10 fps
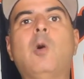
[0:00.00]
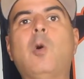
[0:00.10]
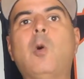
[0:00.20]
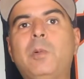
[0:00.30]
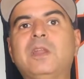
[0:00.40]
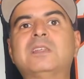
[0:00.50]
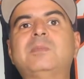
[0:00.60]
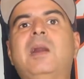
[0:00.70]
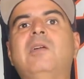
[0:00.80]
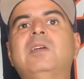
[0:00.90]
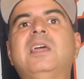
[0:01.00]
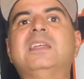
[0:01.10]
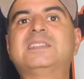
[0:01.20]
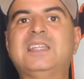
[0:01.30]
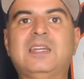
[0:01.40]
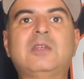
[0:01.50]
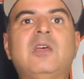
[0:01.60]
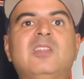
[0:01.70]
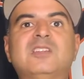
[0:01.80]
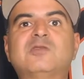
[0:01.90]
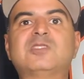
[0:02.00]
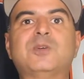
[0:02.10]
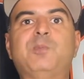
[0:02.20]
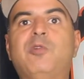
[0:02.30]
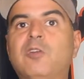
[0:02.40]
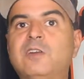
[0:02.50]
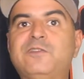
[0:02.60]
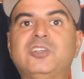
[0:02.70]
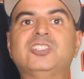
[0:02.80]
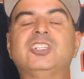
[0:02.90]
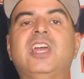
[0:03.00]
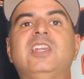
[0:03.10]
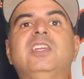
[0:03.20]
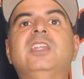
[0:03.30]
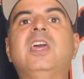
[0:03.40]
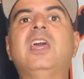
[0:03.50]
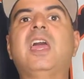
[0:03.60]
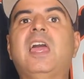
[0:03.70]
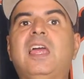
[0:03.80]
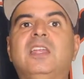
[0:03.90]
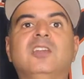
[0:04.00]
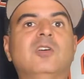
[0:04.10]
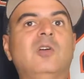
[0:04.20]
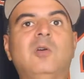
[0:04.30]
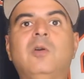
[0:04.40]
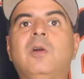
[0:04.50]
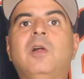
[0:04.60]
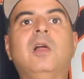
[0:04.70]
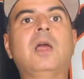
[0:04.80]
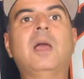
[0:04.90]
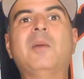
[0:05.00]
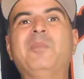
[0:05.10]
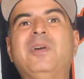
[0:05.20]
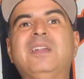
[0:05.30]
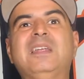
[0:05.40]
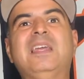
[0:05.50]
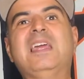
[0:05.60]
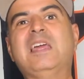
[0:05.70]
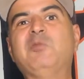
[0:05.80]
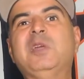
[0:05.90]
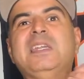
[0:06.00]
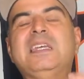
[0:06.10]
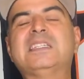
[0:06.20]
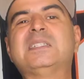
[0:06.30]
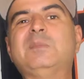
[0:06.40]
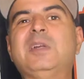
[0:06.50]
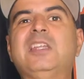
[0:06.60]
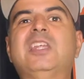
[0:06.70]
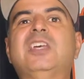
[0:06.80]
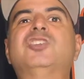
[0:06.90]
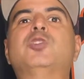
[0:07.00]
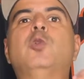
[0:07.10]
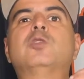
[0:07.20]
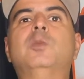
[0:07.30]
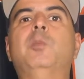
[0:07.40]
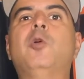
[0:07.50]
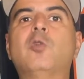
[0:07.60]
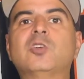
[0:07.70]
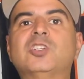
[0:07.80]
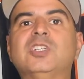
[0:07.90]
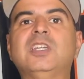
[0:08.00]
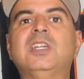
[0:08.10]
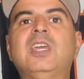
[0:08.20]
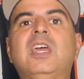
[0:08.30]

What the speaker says: opened his mouth and said this was a poor officiating, and you know, but yeah, we need somebody that shows emotion